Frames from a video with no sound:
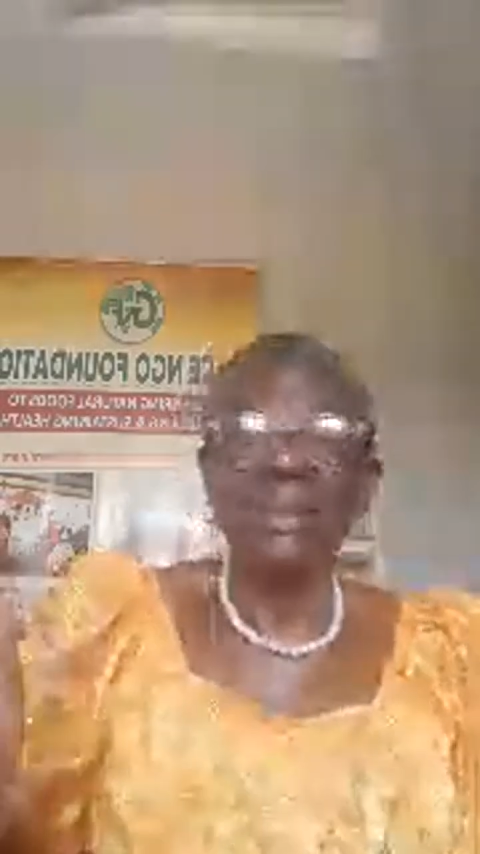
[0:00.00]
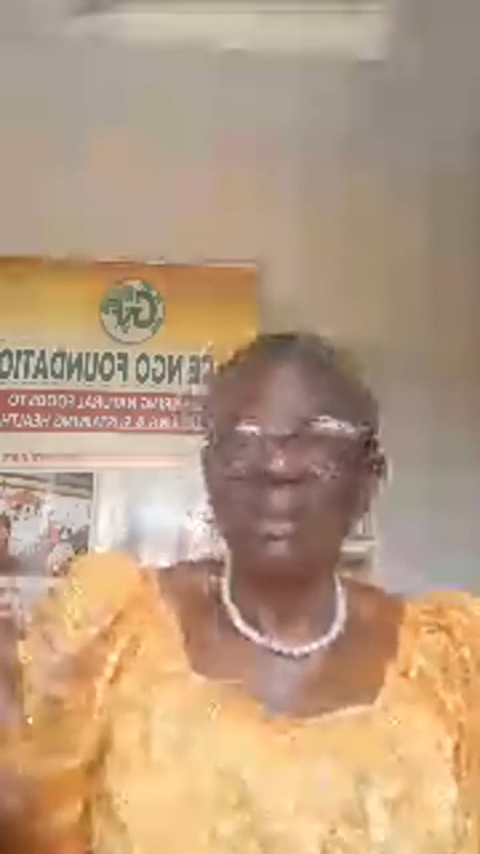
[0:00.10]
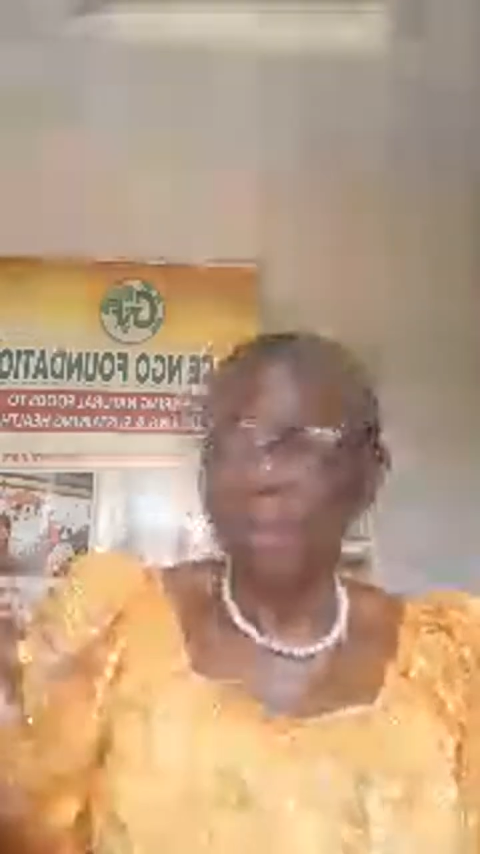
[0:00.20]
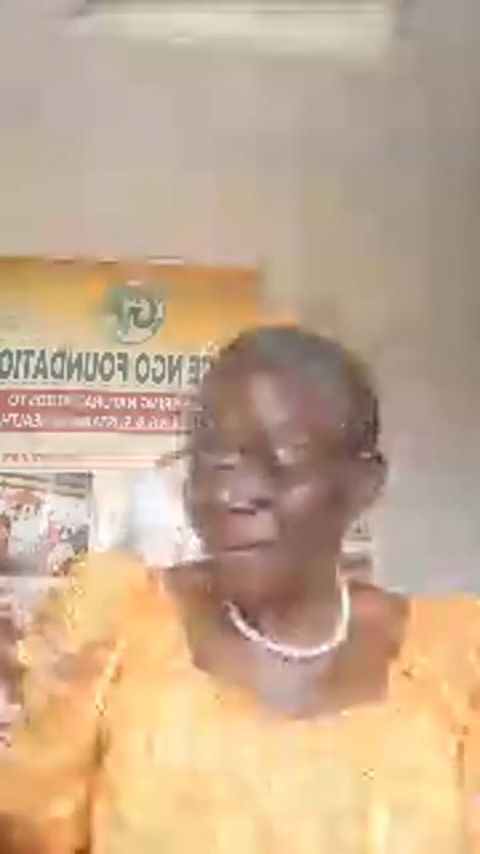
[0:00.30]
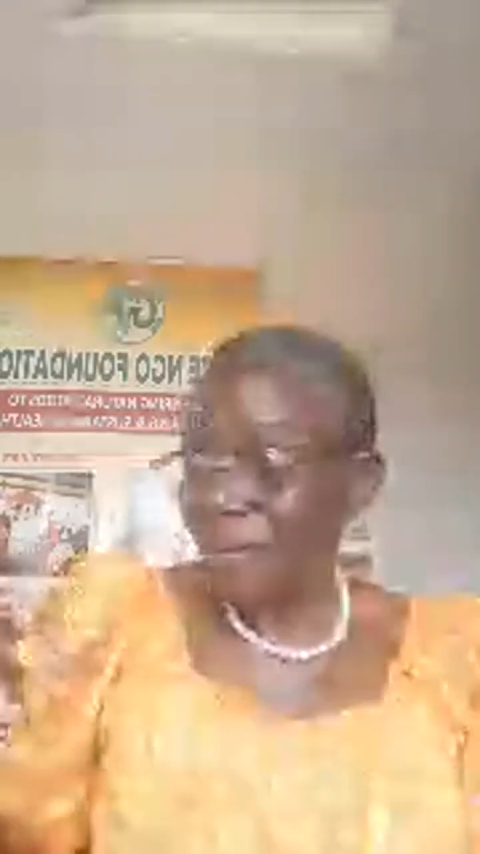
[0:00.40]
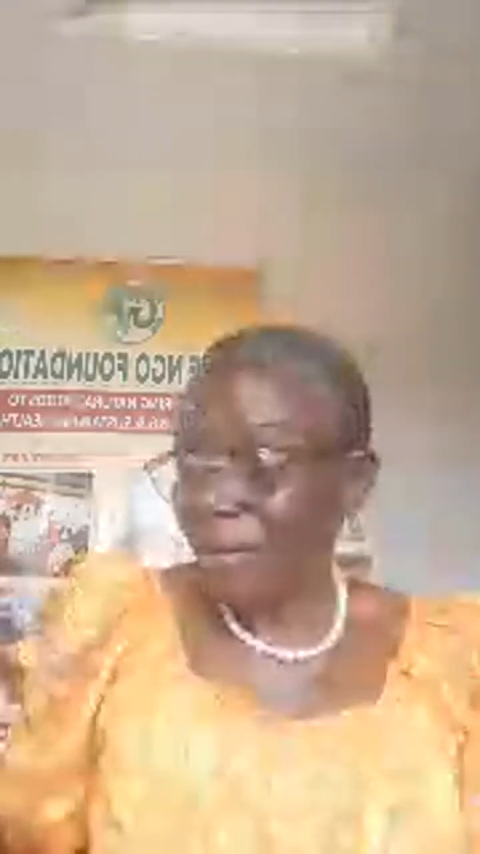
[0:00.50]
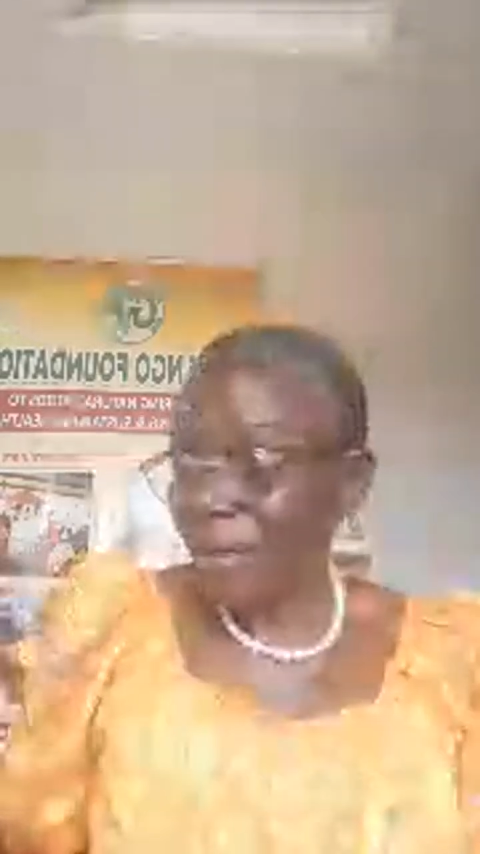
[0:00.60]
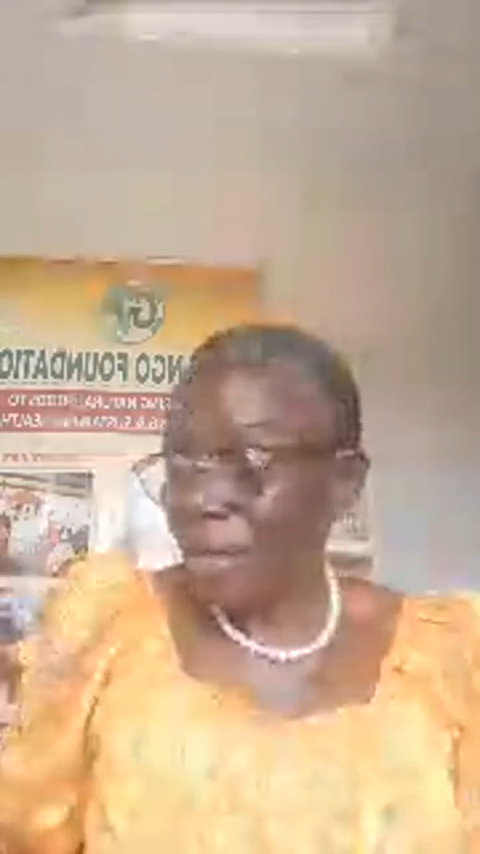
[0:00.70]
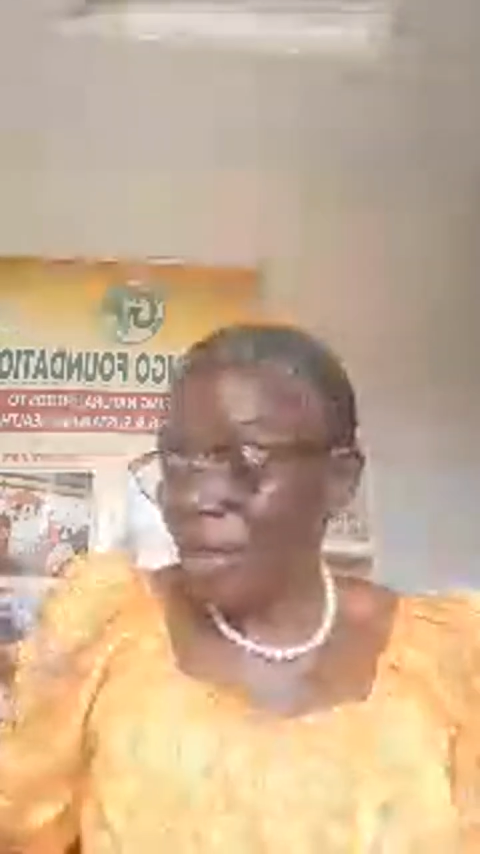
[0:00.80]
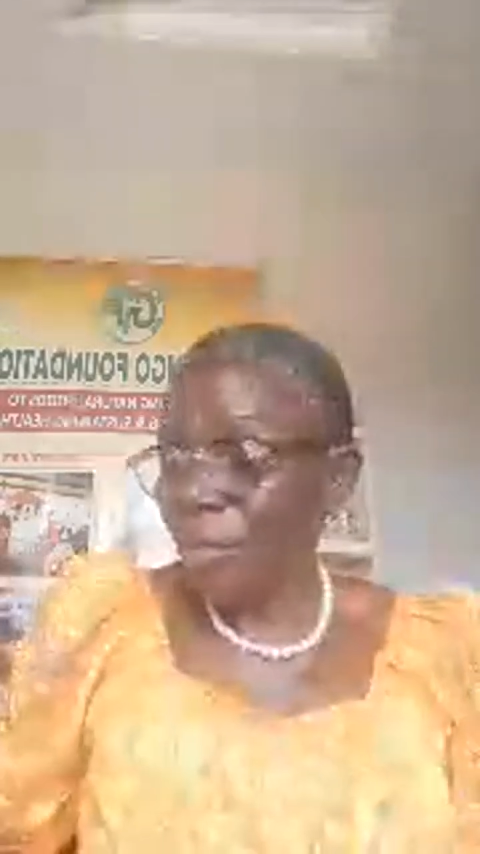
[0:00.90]
it,
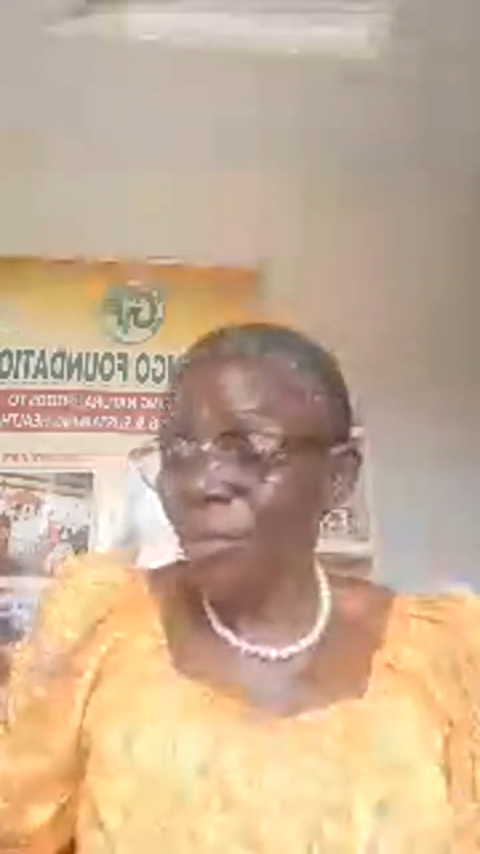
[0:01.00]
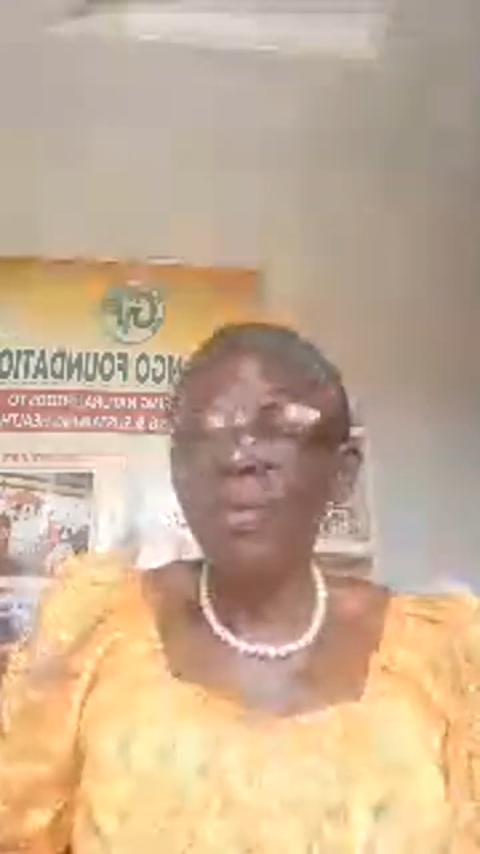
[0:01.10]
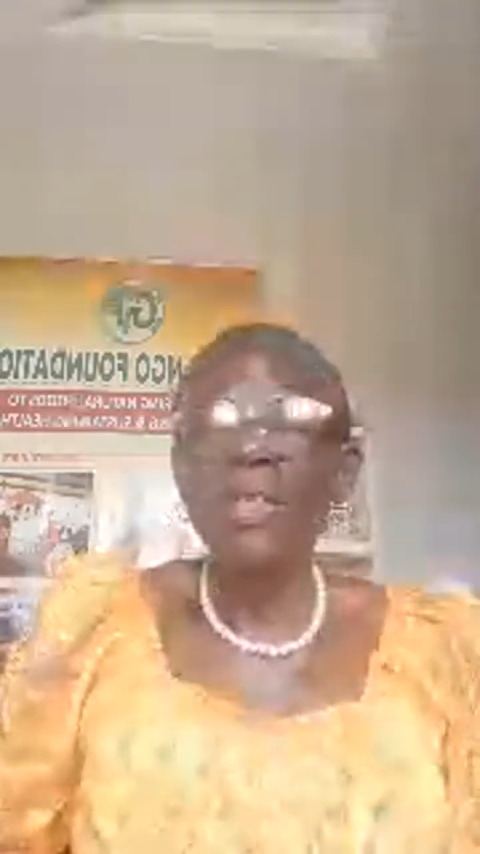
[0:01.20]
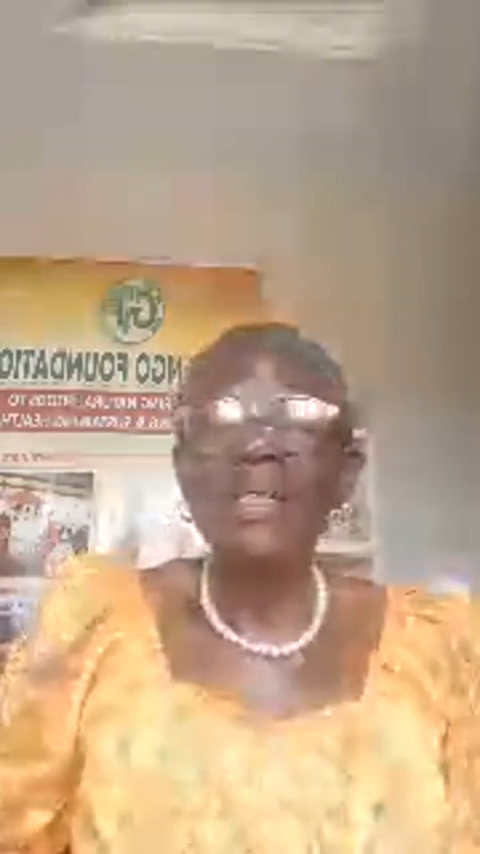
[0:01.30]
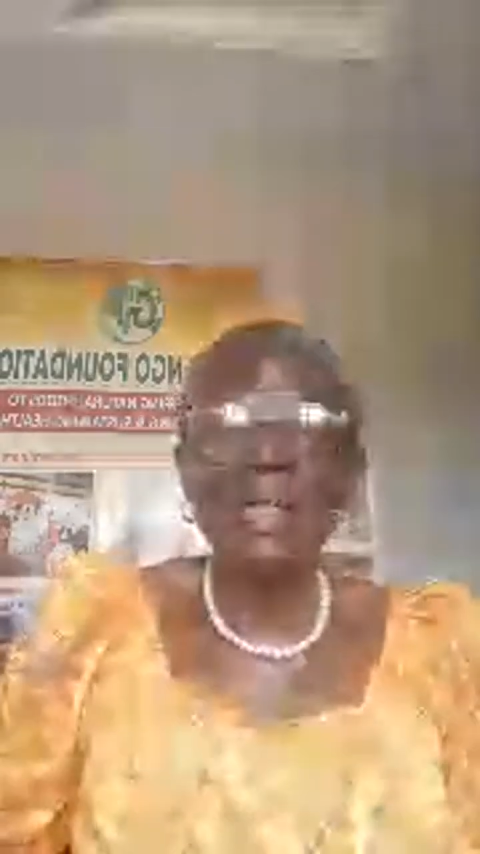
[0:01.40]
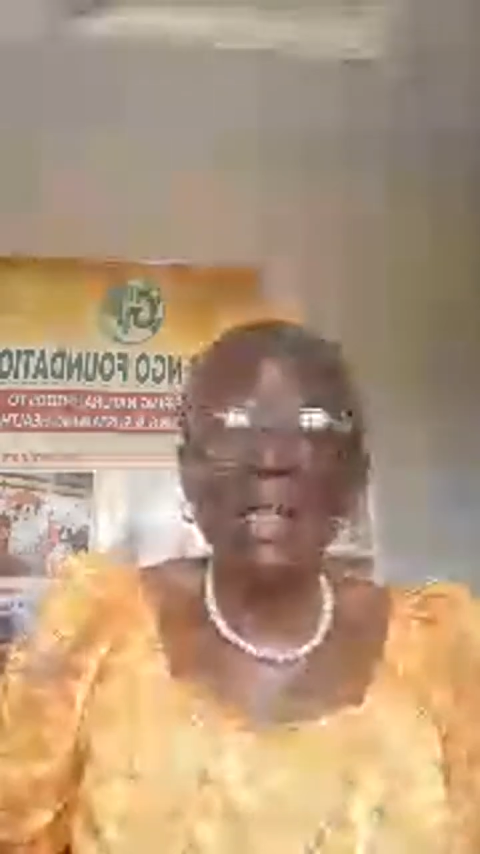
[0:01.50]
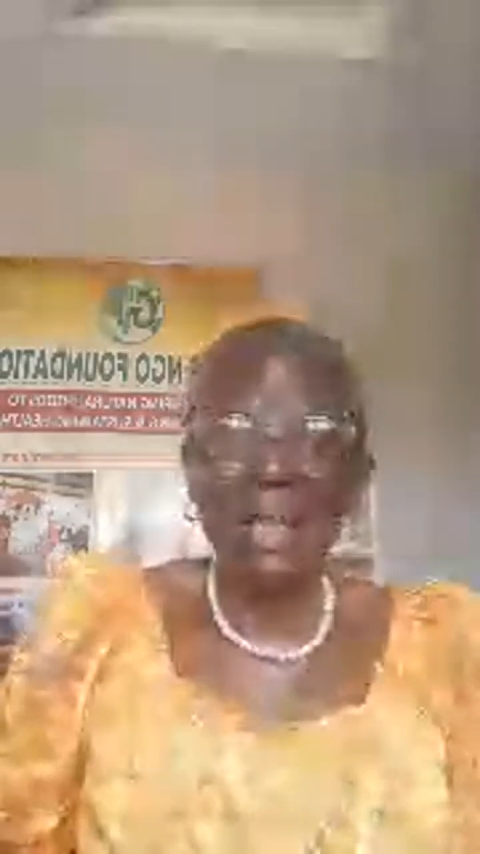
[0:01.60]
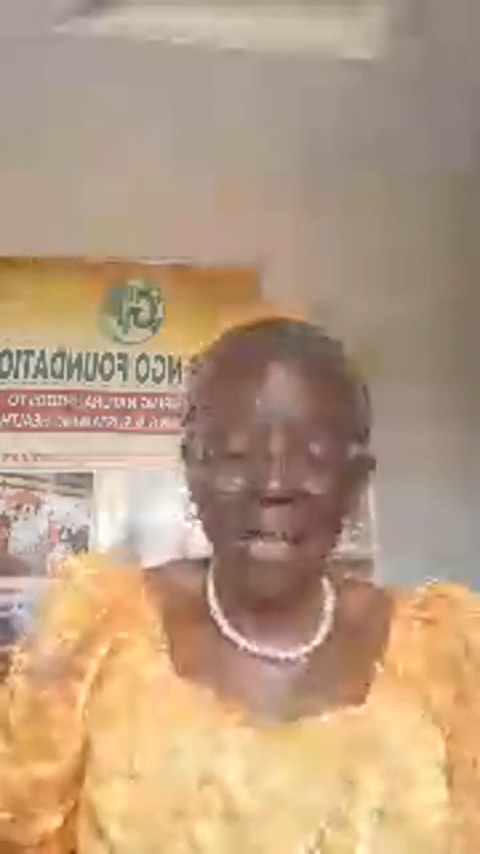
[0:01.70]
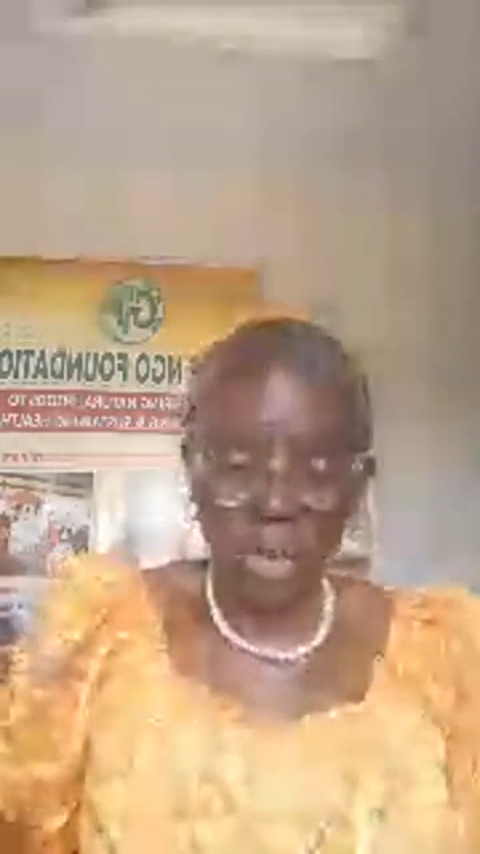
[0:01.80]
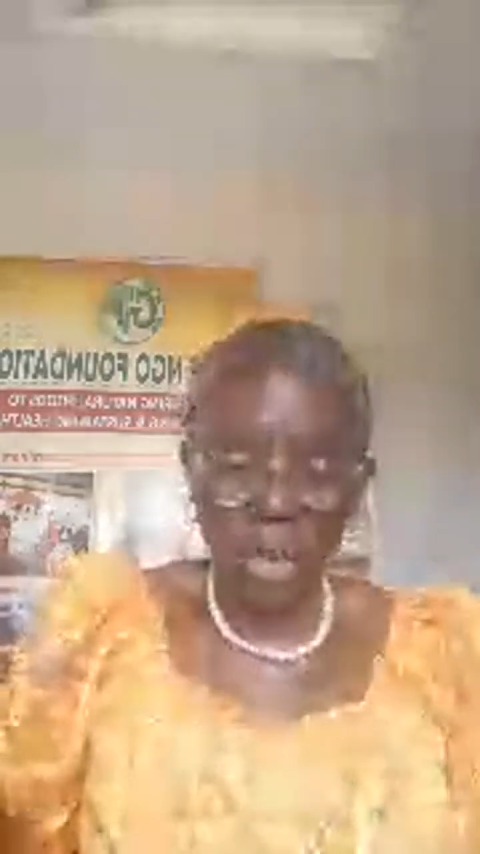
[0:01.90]
remove the
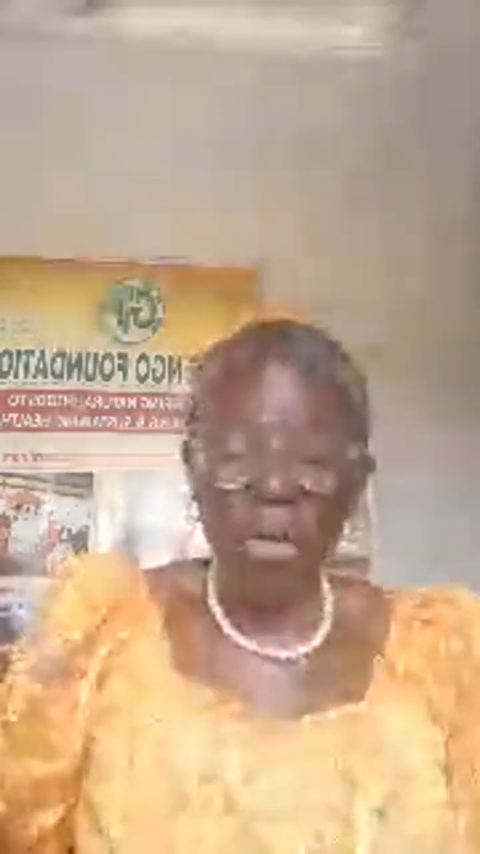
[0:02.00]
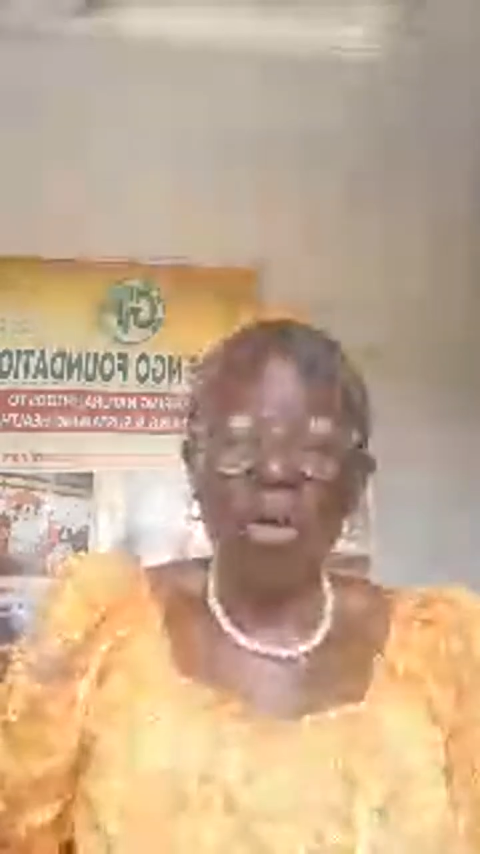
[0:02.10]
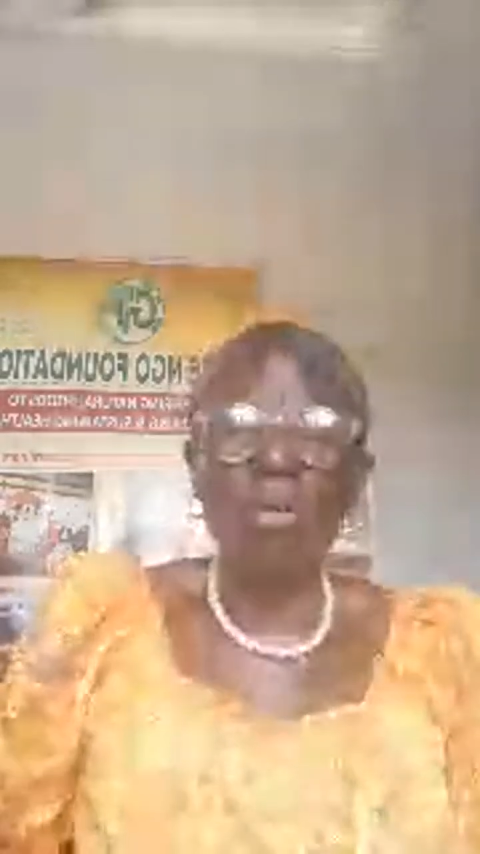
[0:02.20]
seed.